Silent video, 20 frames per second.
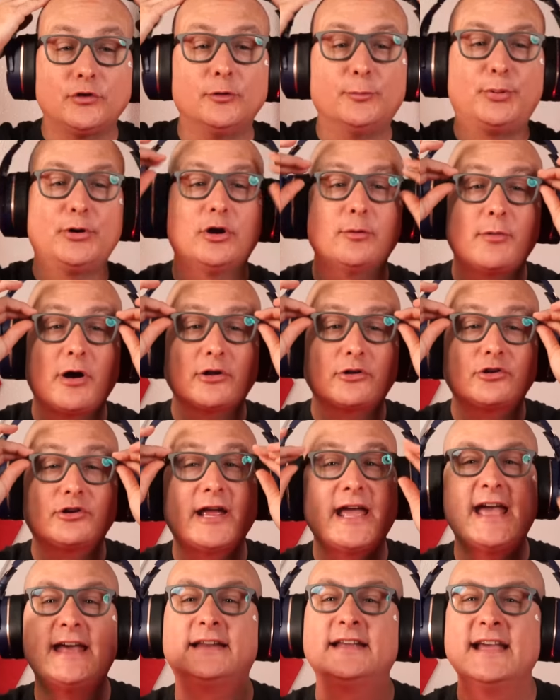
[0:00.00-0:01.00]
You put them on your
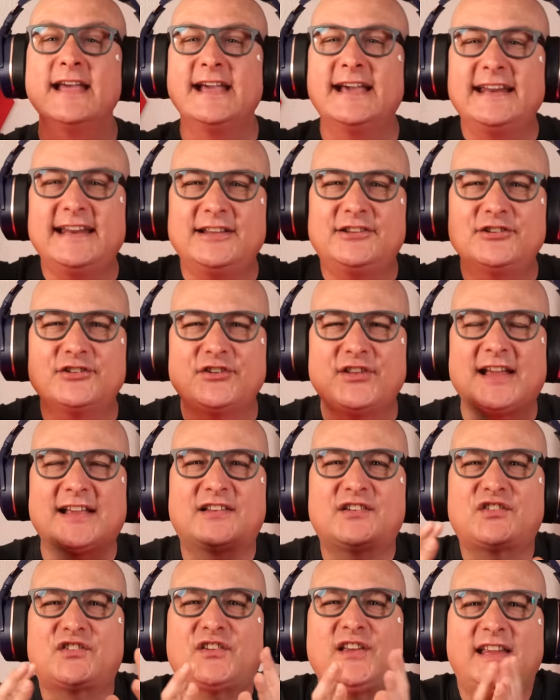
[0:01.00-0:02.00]
head and they just like
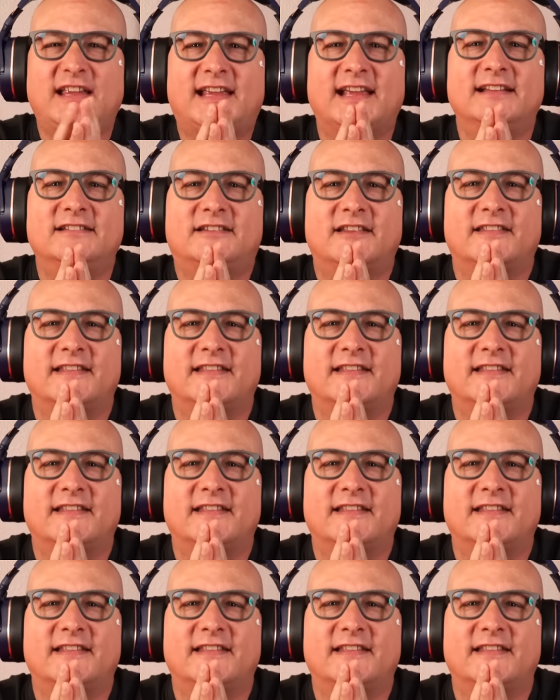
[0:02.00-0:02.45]
sink into